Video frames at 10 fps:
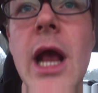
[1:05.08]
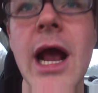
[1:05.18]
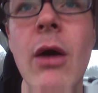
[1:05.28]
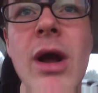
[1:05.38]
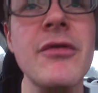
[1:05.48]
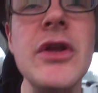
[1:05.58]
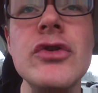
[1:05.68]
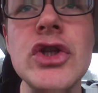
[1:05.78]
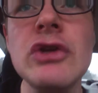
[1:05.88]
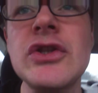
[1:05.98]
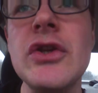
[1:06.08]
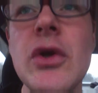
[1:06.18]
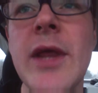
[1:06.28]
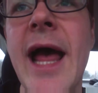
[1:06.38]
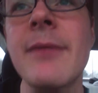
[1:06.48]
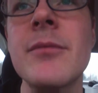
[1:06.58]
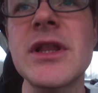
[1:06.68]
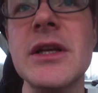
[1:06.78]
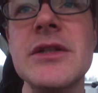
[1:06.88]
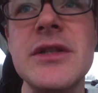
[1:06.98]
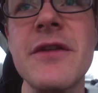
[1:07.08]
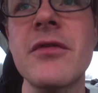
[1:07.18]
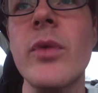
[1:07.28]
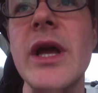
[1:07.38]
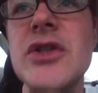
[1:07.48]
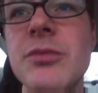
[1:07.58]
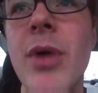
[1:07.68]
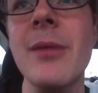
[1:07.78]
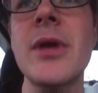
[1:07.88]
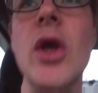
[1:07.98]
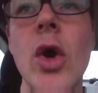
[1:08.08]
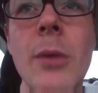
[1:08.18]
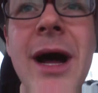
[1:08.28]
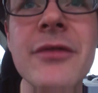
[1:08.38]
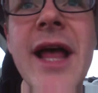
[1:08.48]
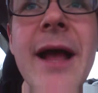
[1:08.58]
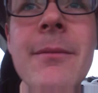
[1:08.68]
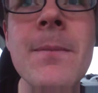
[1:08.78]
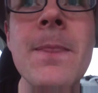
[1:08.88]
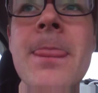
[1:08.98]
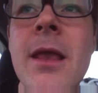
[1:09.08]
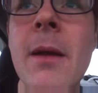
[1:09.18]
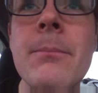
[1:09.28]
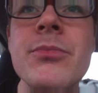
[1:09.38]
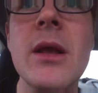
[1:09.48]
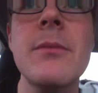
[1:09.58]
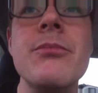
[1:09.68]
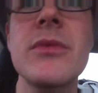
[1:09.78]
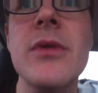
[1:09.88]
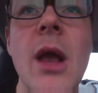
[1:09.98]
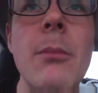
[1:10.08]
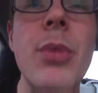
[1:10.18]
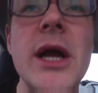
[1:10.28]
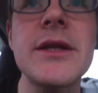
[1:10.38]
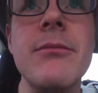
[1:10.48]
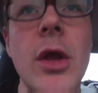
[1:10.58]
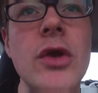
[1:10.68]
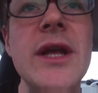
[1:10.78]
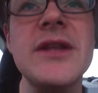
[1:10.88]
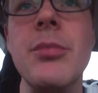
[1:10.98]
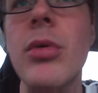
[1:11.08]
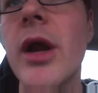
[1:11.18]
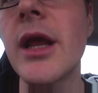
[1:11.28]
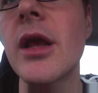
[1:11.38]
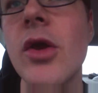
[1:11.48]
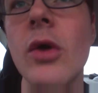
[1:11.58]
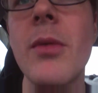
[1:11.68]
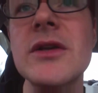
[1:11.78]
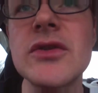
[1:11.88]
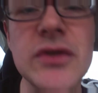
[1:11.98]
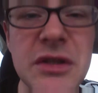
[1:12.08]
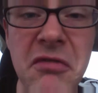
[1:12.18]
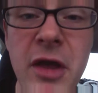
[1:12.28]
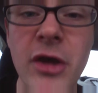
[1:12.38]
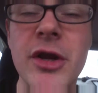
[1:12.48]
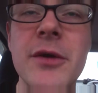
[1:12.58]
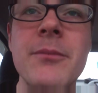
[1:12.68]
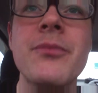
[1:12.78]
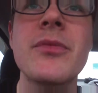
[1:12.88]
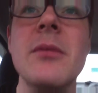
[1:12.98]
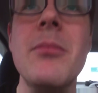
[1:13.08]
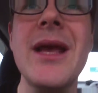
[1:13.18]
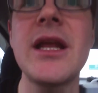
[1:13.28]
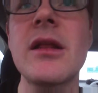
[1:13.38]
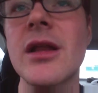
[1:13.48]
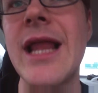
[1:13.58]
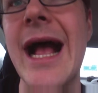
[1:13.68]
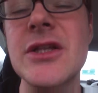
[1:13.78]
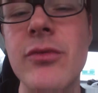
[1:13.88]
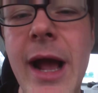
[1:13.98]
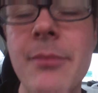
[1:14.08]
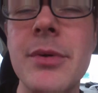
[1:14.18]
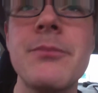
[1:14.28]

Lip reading: However you choose to do that, there's different ways you probably can go about that, but you need to bring your muscles to failure, meaning the last rep